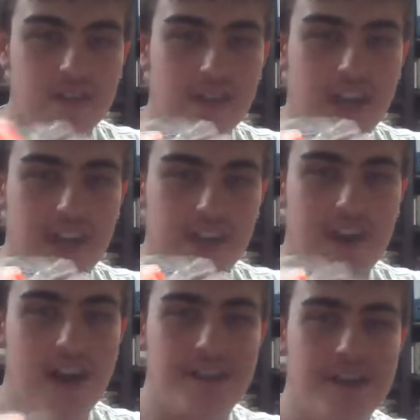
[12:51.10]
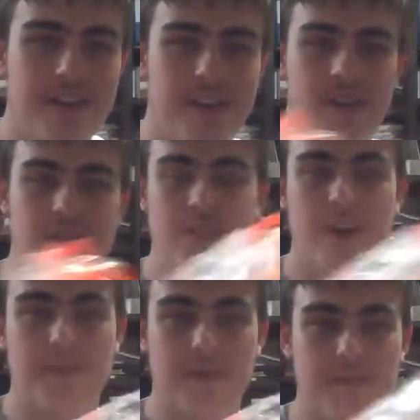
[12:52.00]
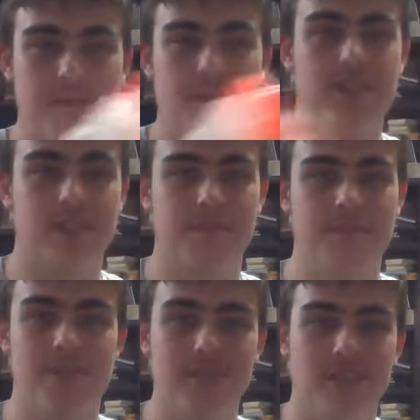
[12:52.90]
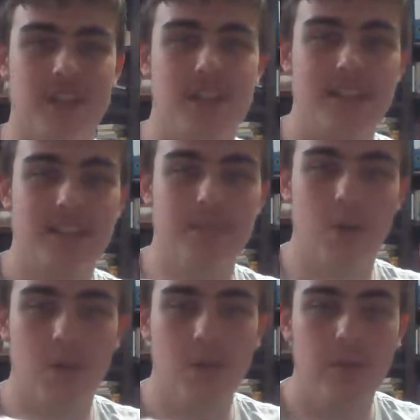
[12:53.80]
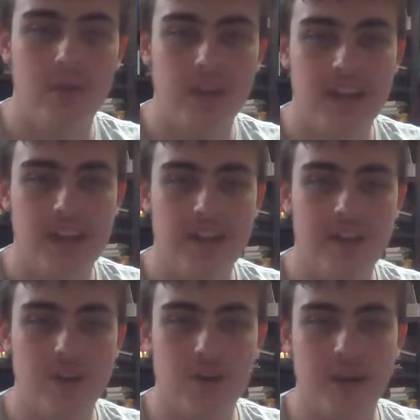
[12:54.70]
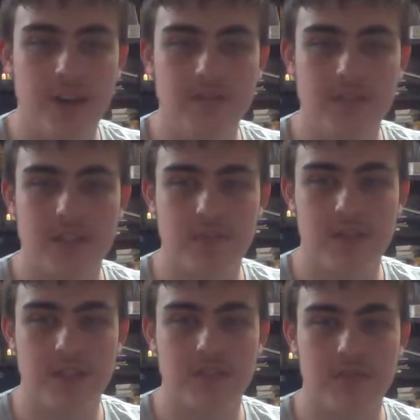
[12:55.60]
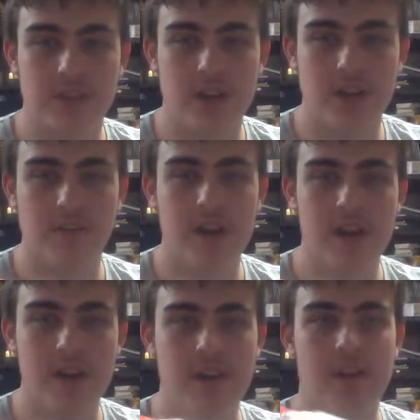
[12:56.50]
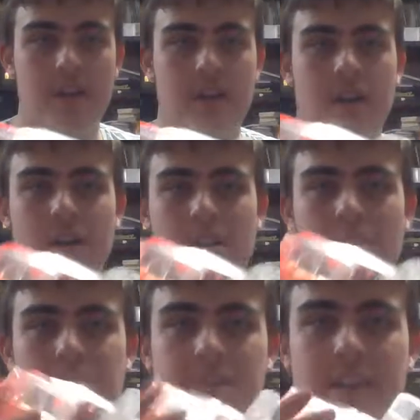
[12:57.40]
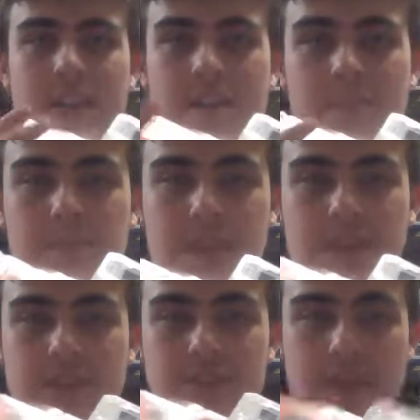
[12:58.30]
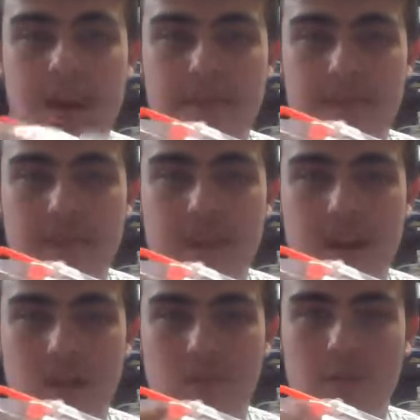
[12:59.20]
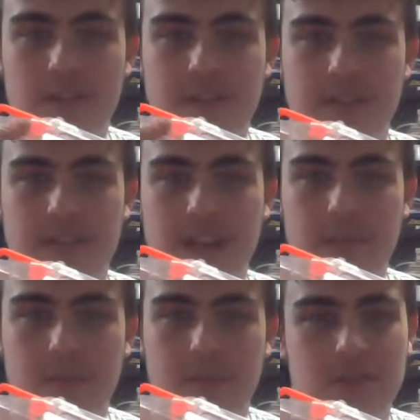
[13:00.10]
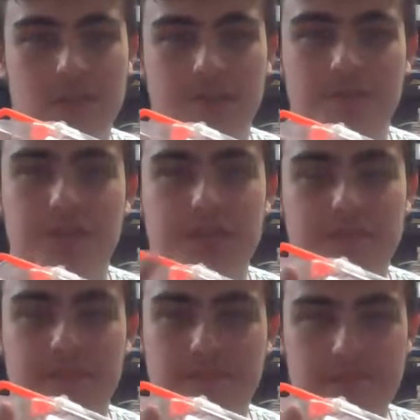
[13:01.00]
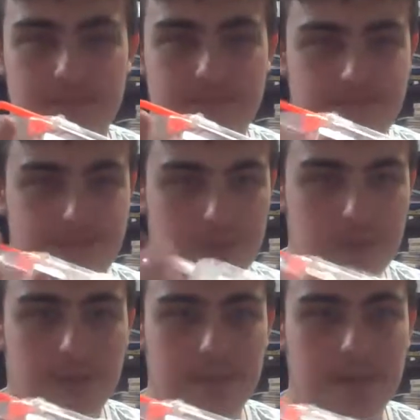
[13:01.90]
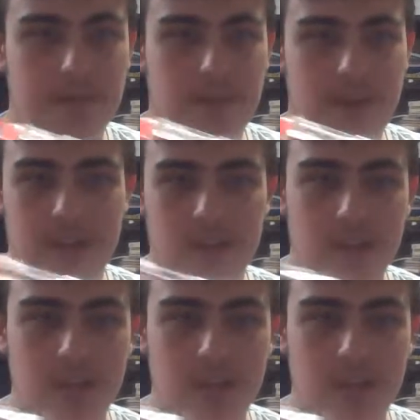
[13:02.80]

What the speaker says: the stock cage. I didn't upgrade much except the motors. I had some old Neo Rhinos, that's why they're still shiny red. And because of that, I was able to just do a quick rewire,